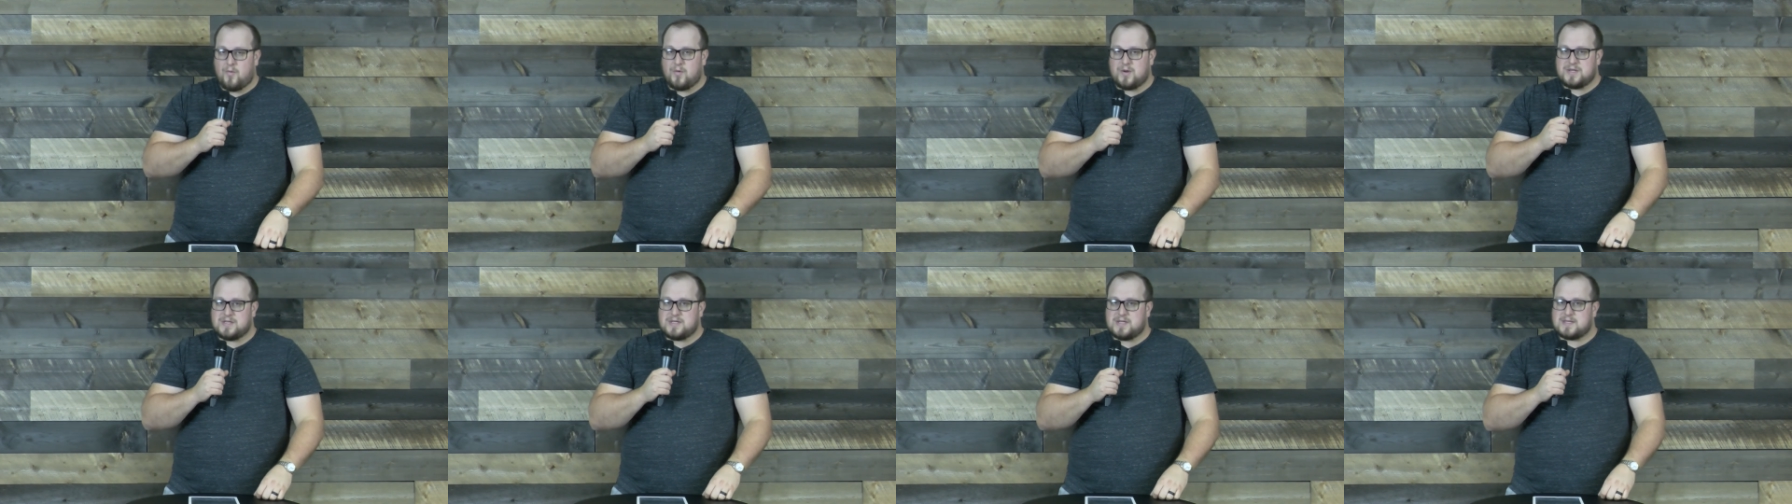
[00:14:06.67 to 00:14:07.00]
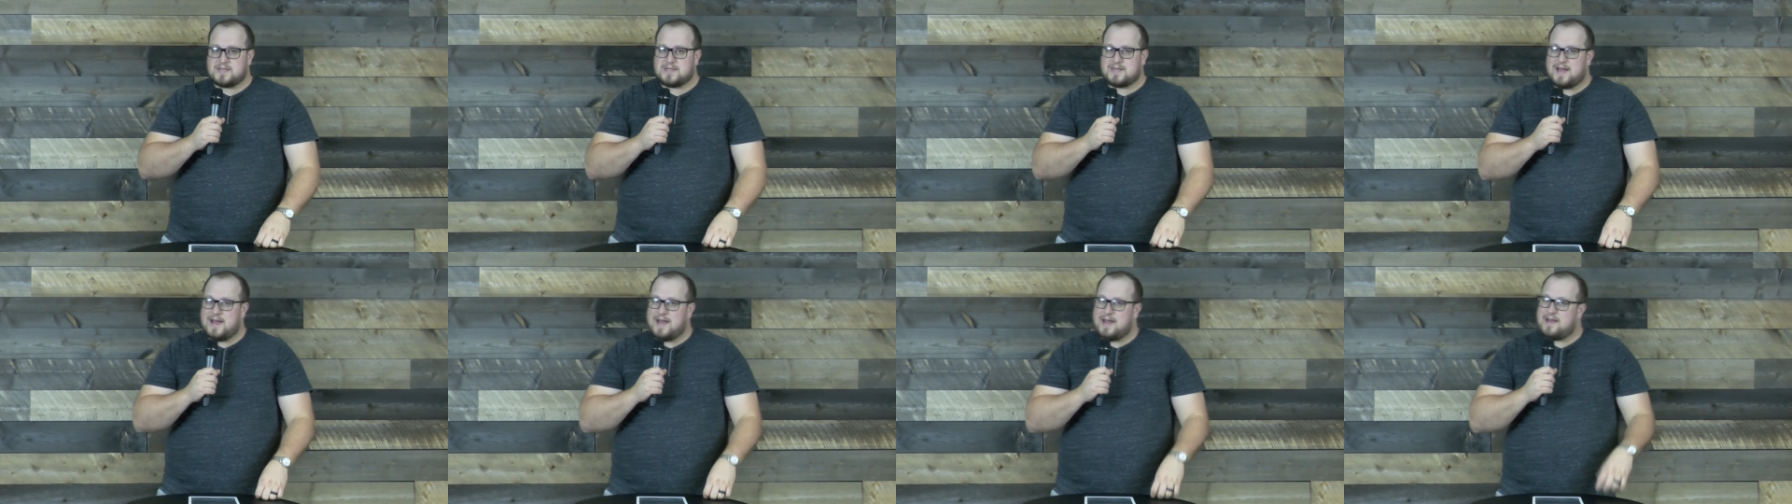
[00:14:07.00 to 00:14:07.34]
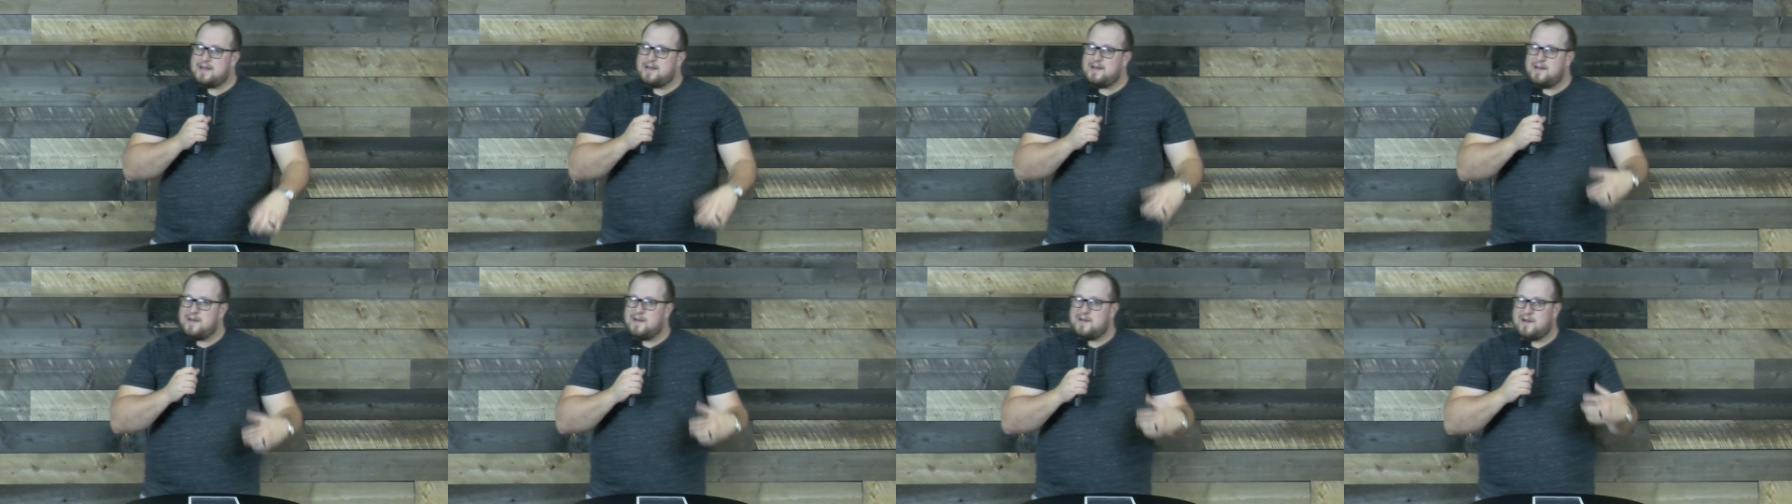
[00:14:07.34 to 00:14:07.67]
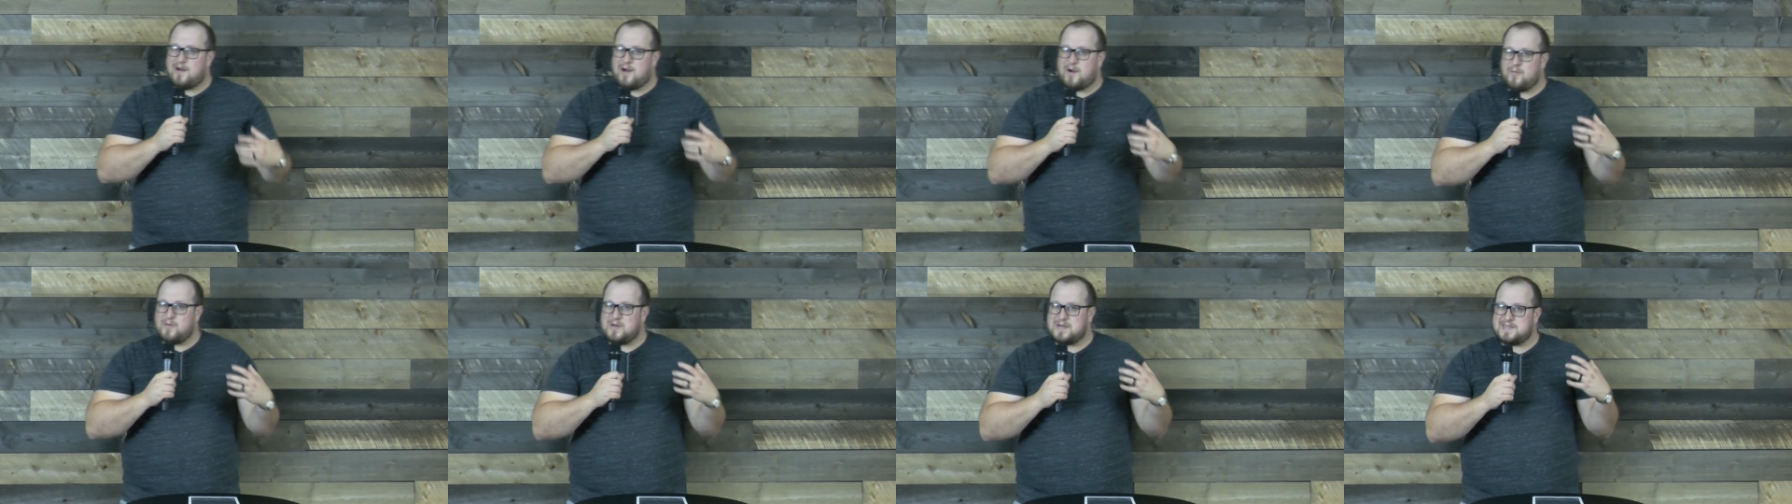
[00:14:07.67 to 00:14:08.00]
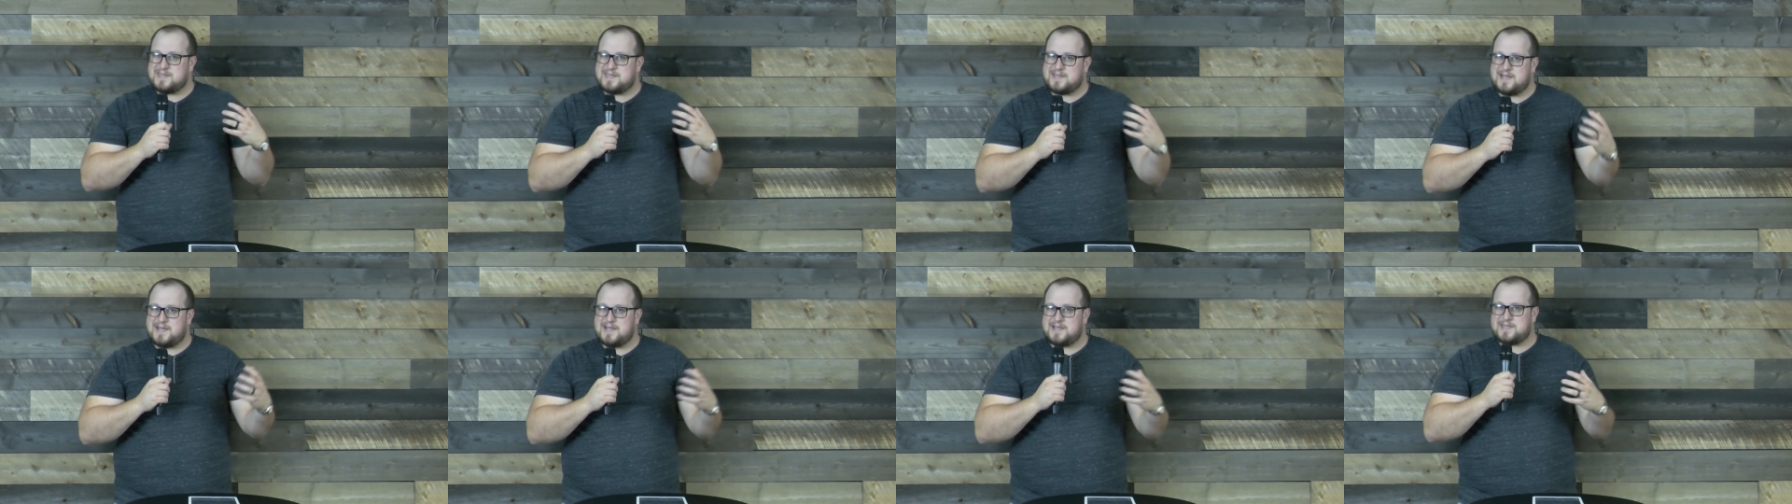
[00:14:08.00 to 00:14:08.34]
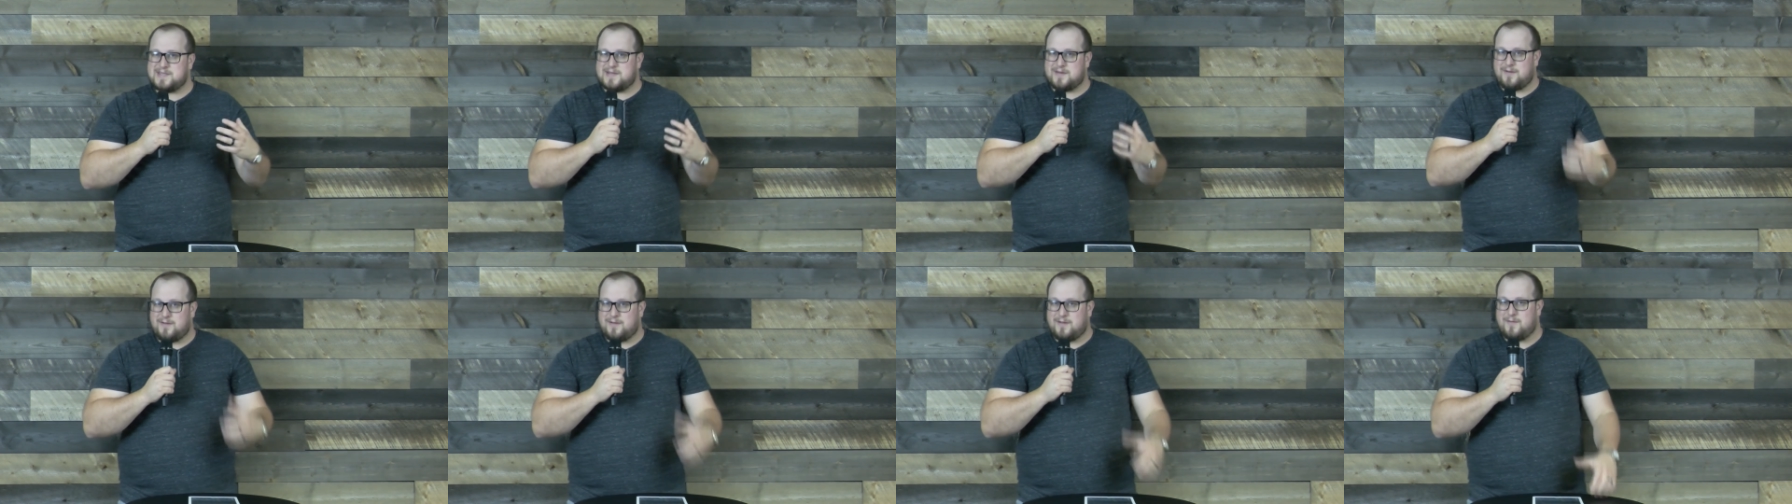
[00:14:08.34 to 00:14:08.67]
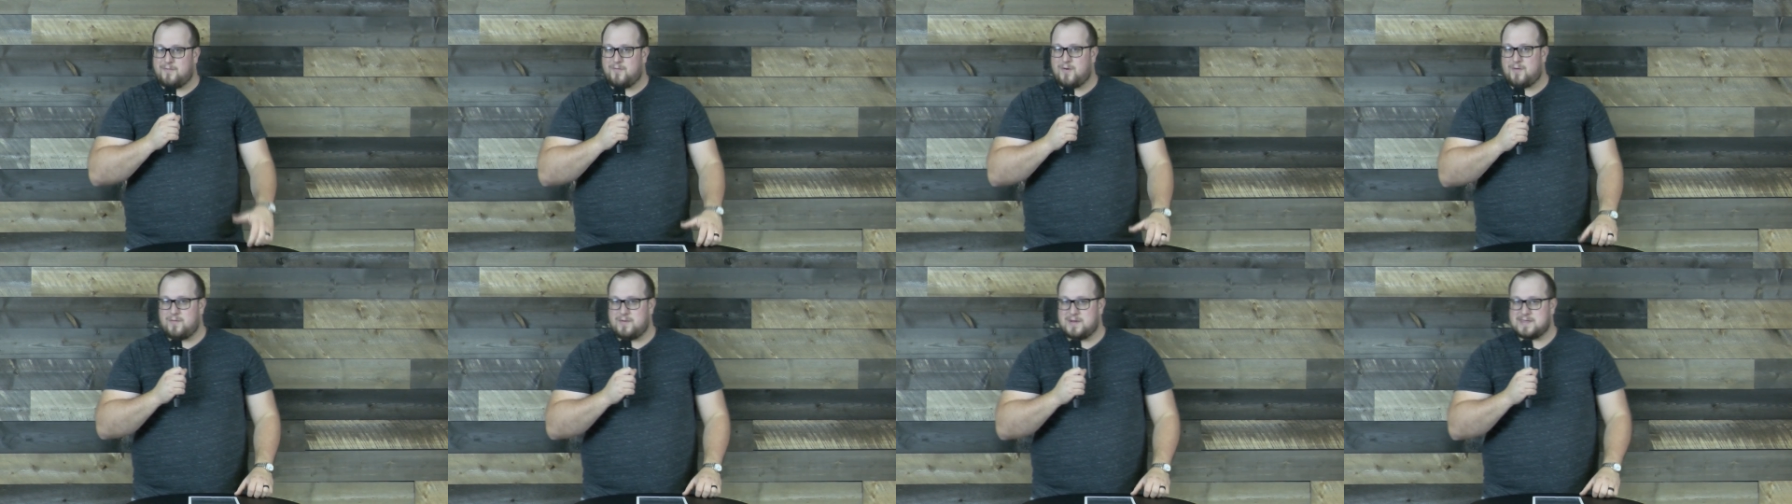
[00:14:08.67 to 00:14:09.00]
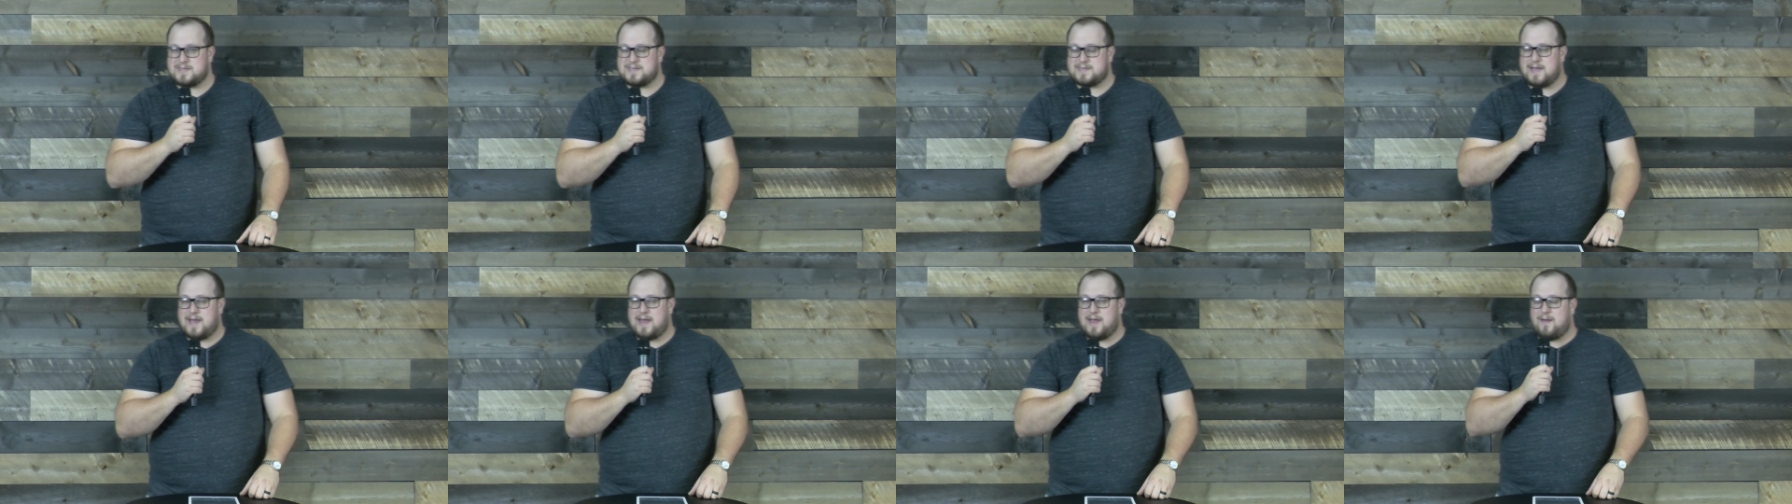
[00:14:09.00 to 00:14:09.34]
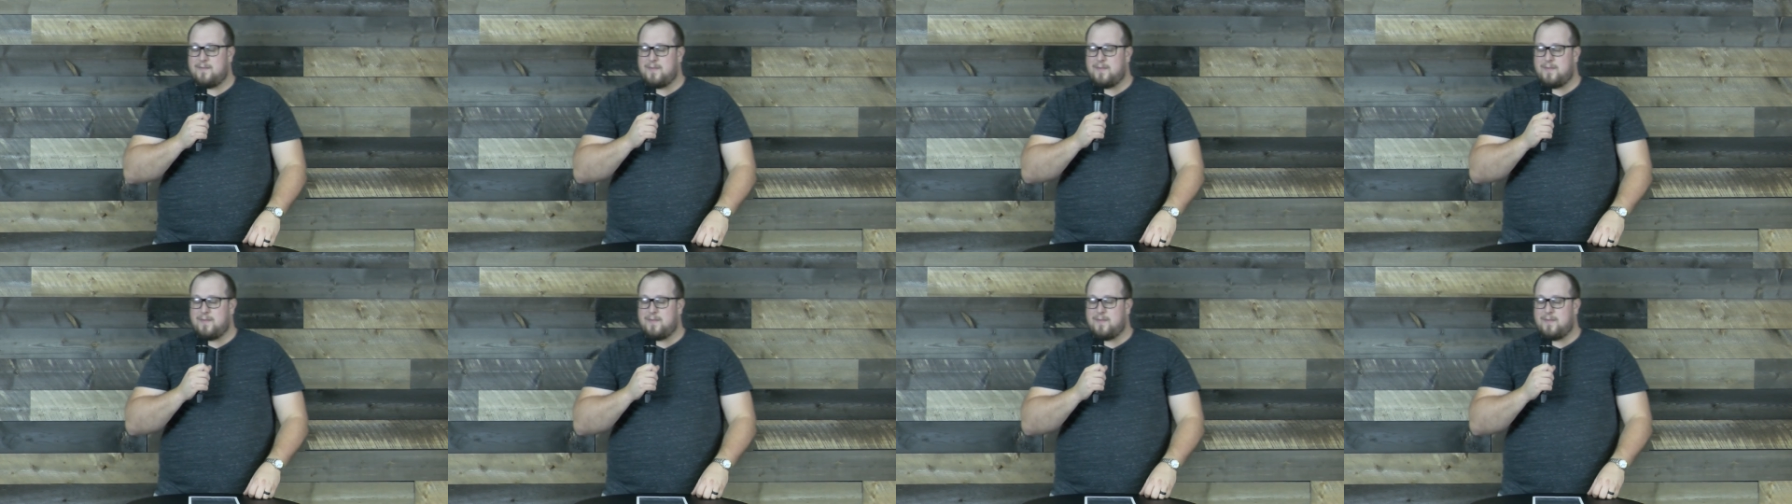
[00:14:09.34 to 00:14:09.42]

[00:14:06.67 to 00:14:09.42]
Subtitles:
we seasonal in what we say?